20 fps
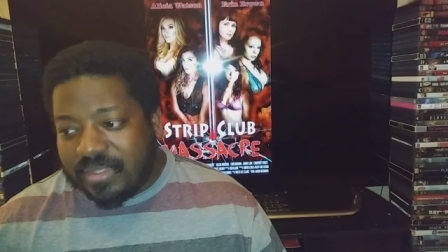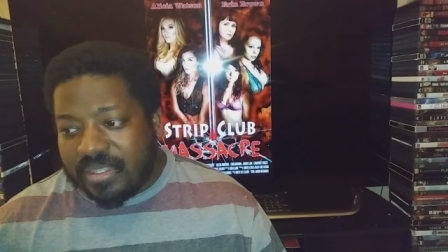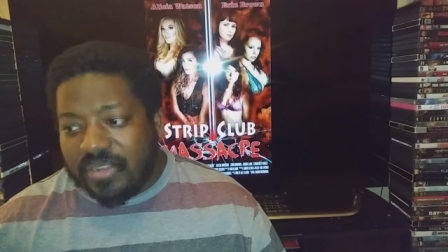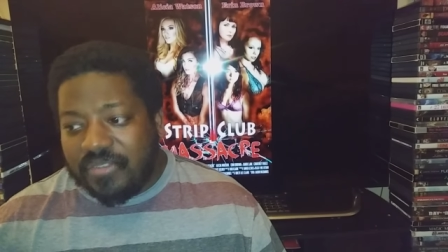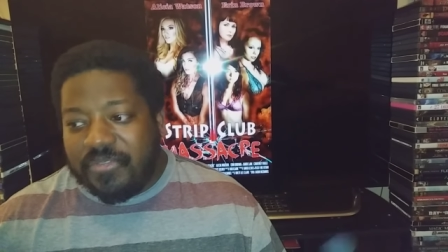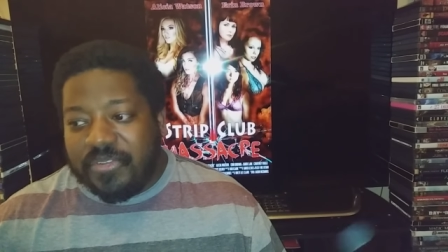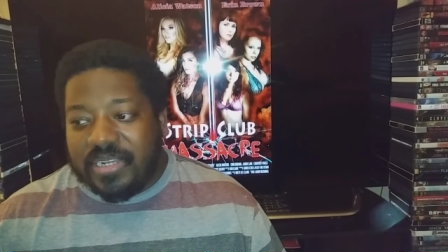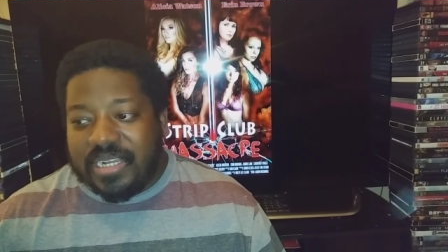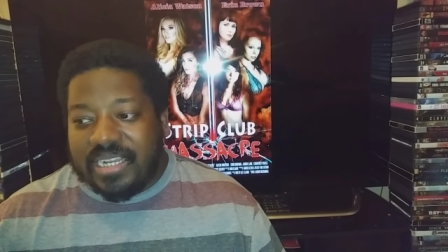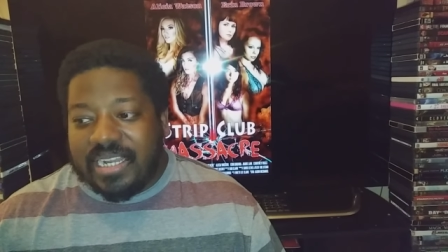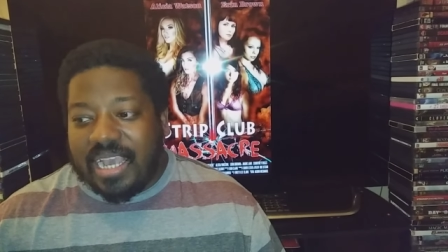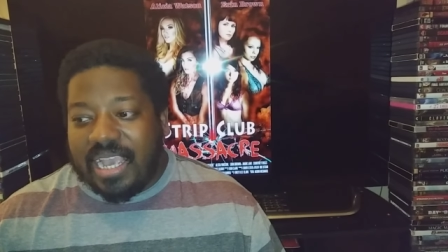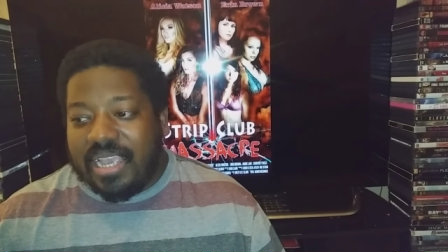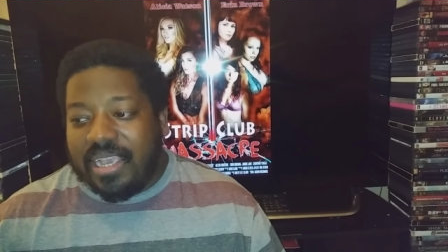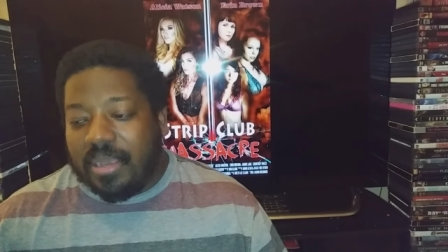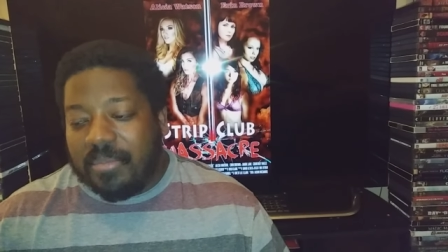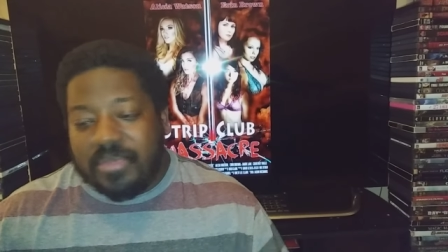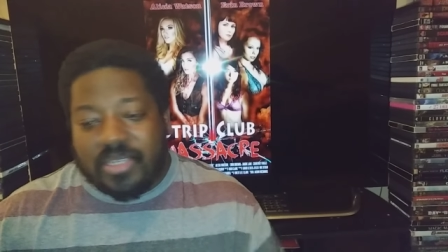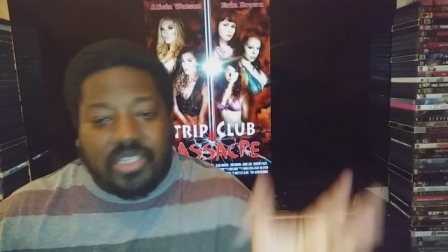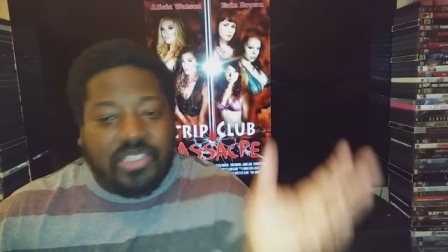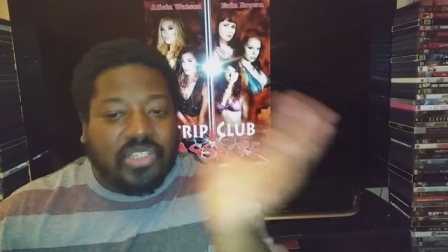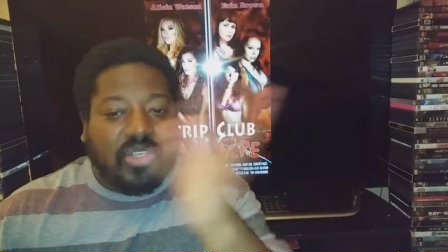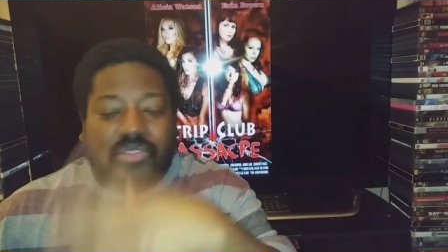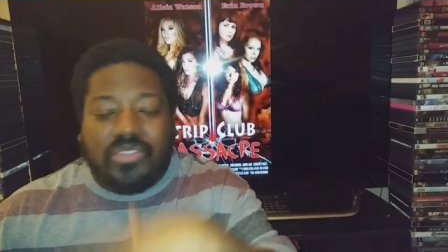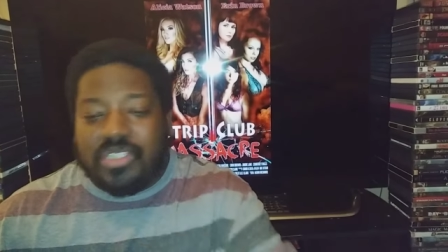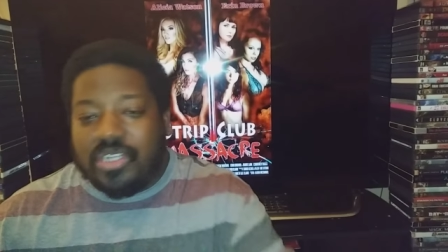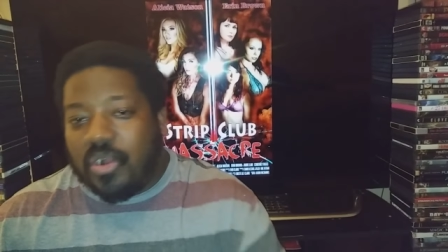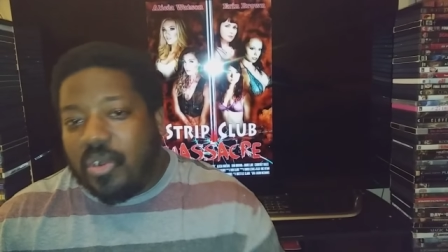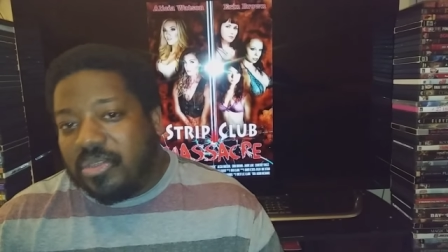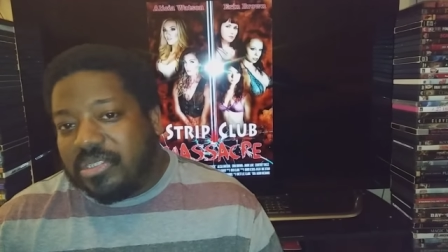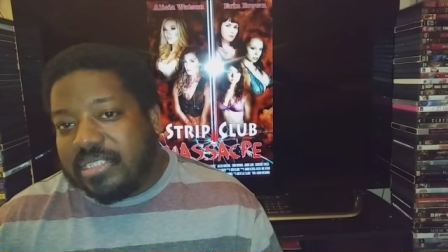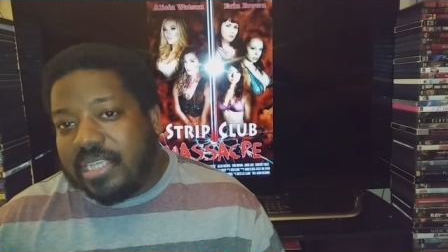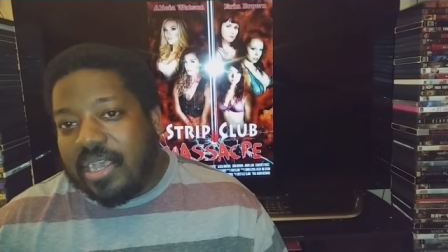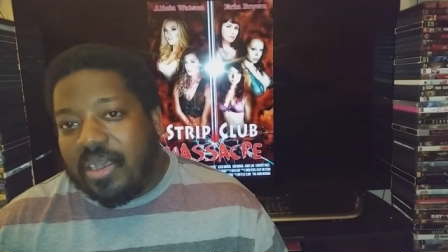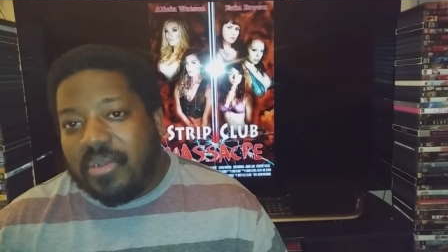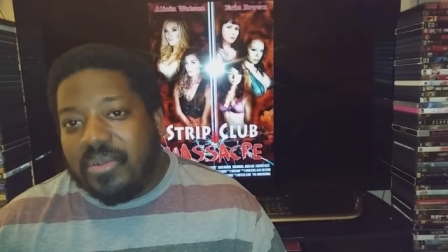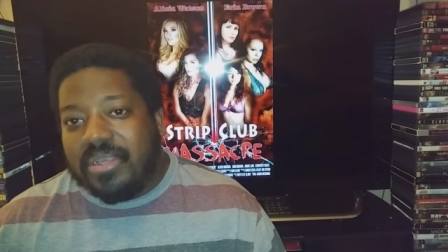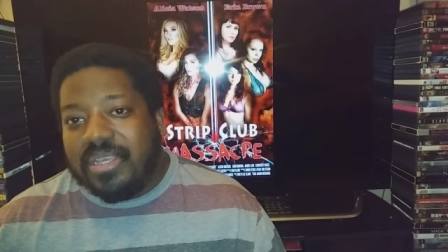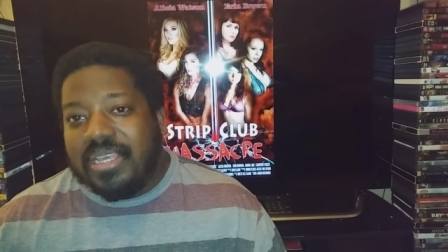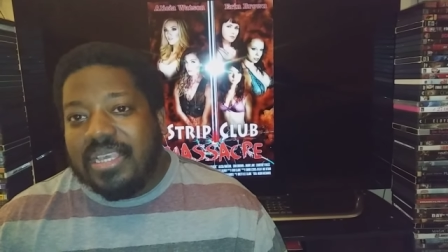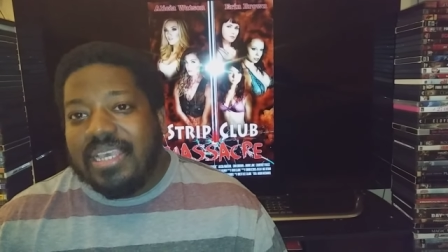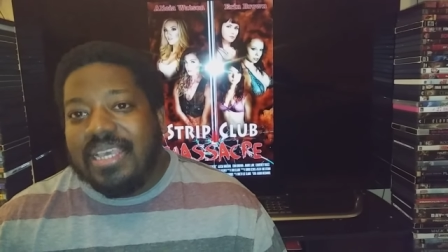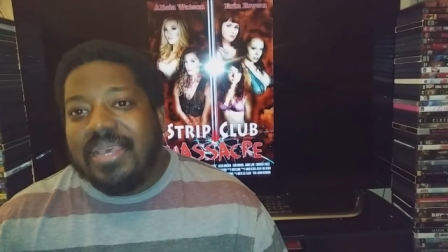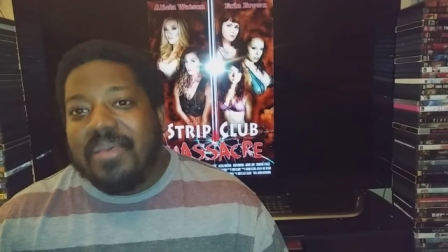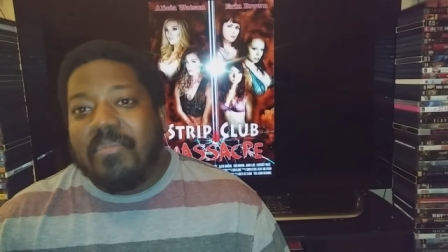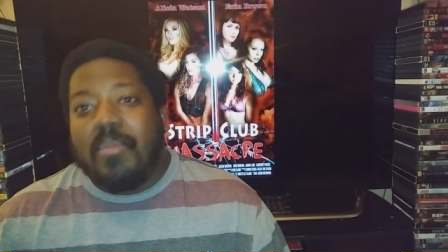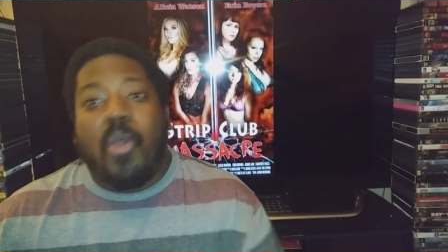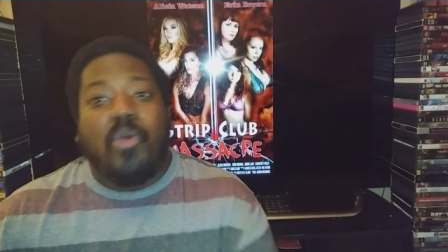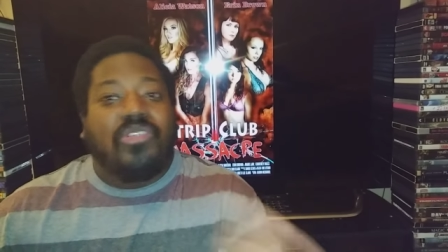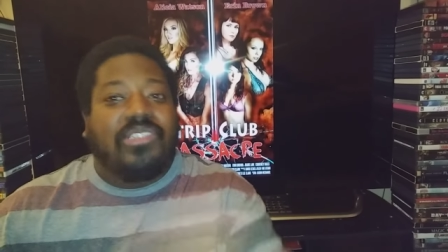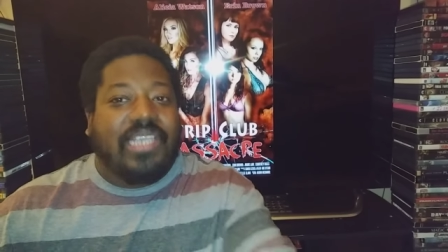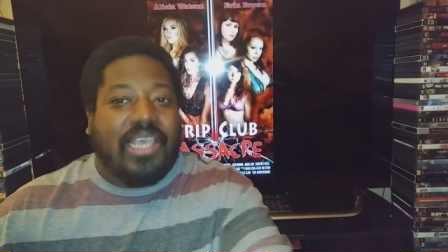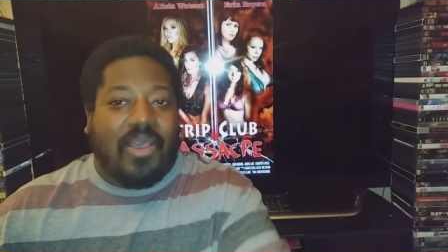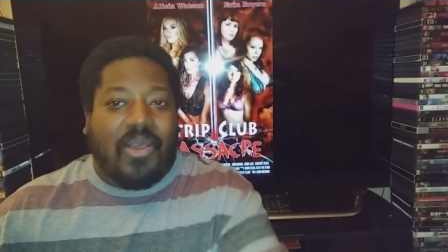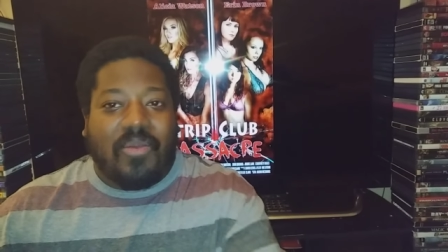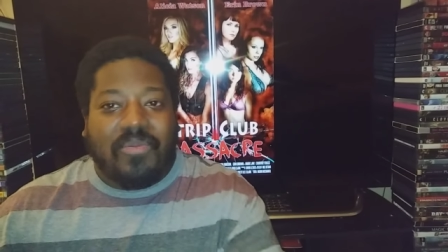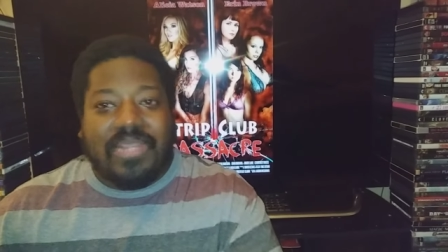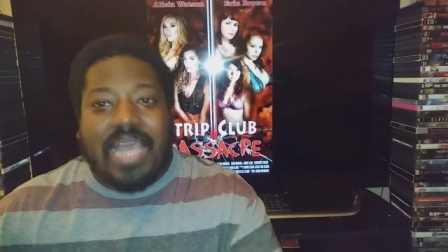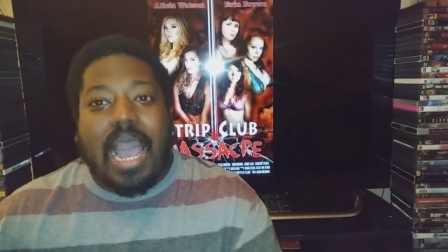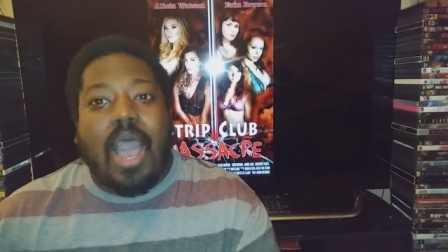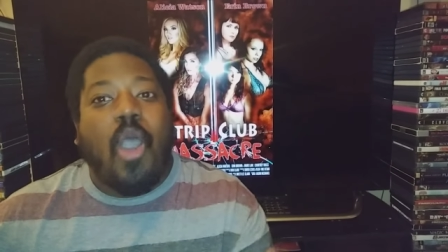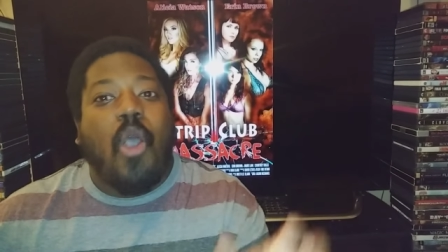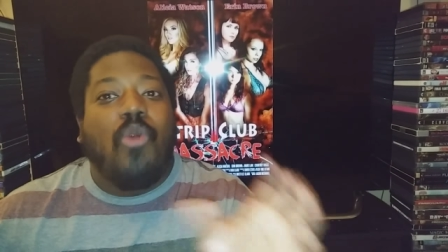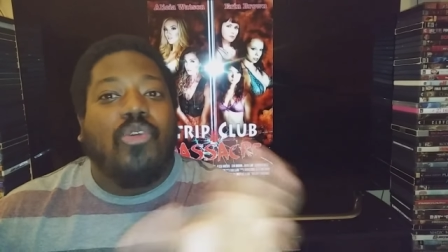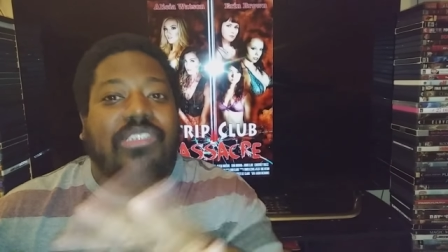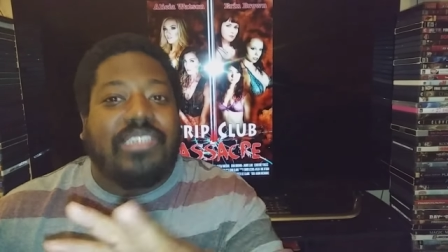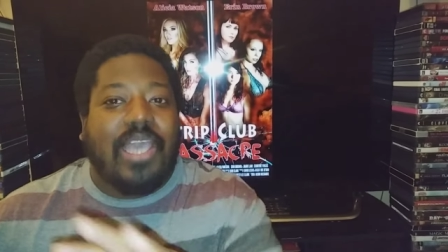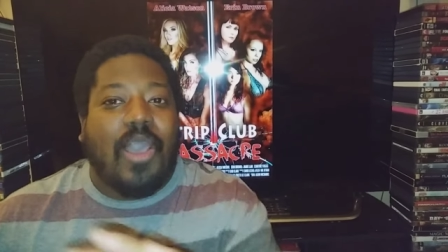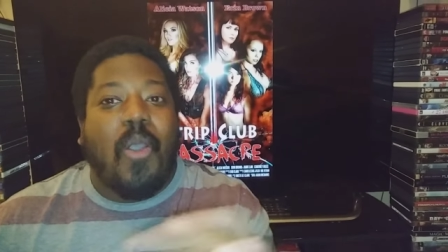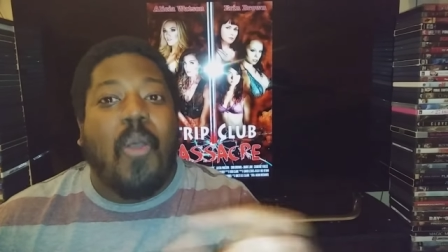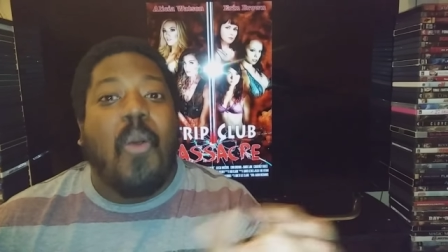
for the night? I mean, could you go to the hotel? motel, motel, not hotel,